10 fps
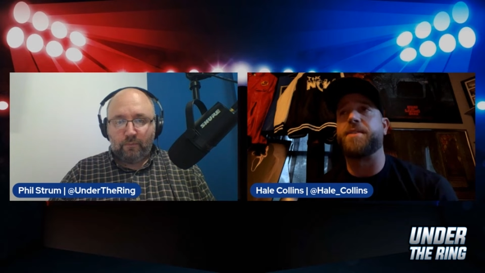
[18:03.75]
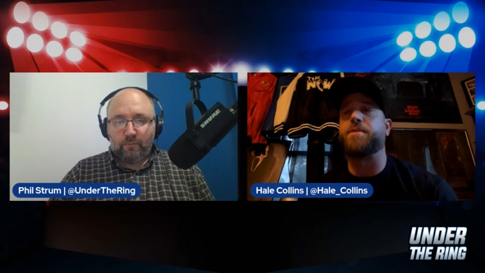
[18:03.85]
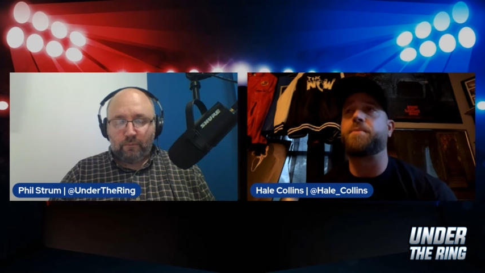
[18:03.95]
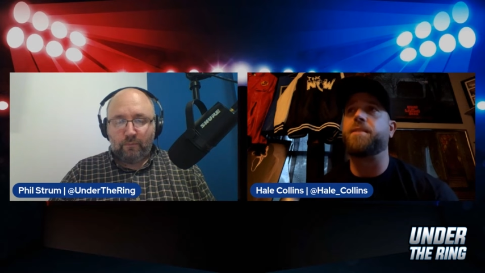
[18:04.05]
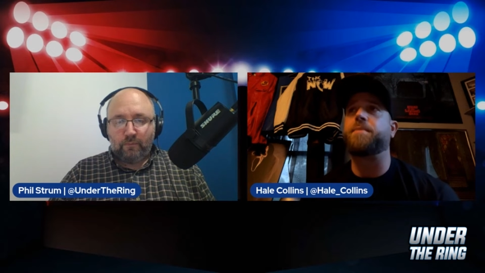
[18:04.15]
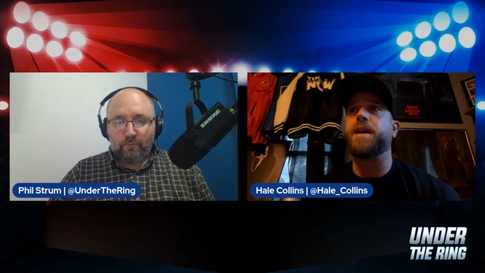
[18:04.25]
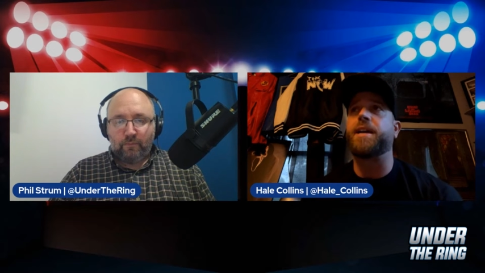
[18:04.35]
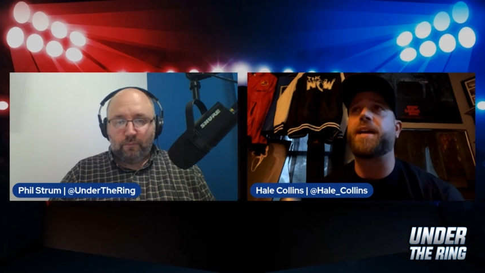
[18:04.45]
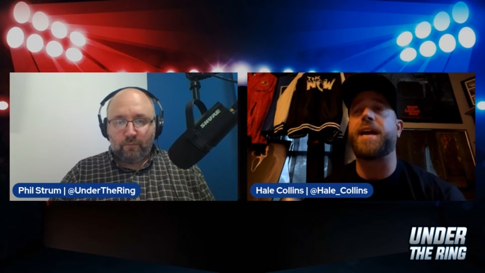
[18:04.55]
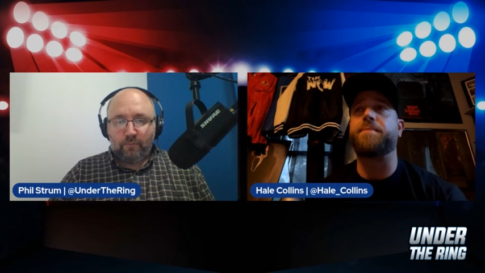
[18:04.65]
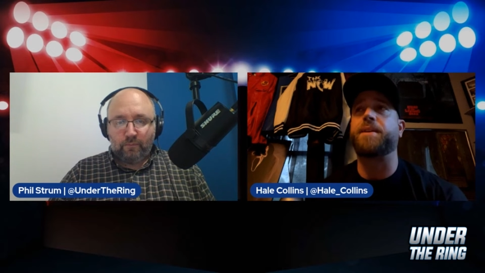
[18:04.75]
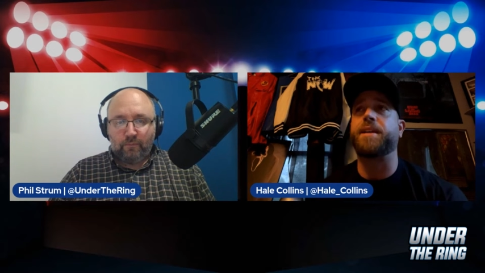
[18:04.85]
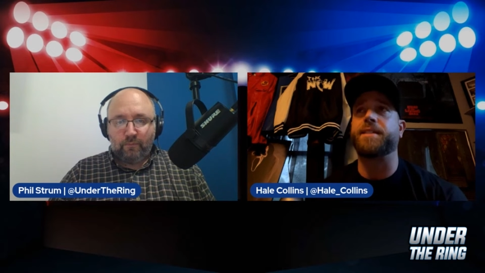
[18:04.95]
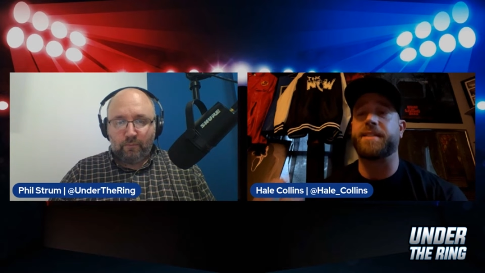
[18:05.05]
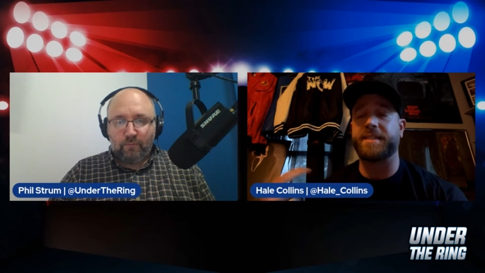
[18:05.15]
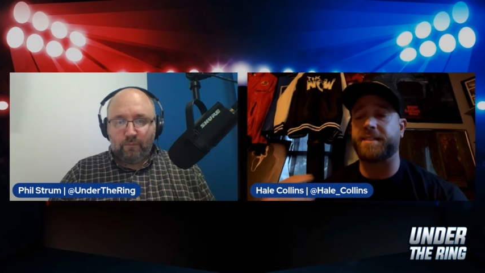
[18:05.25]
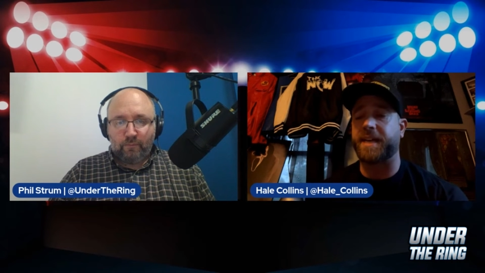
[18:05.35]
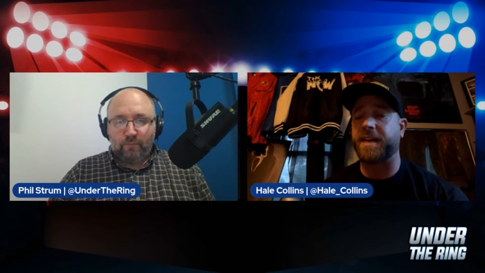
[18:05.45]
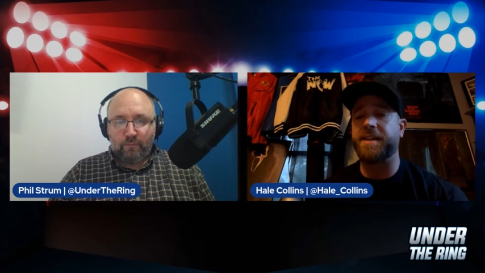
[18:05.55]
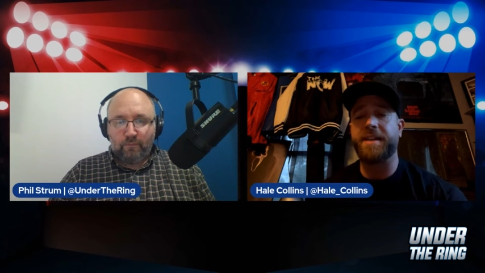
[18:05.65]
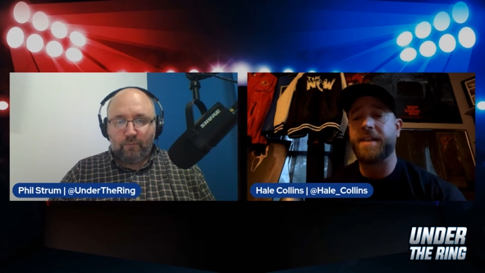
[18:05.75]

Speaker 1: would be in my head and say,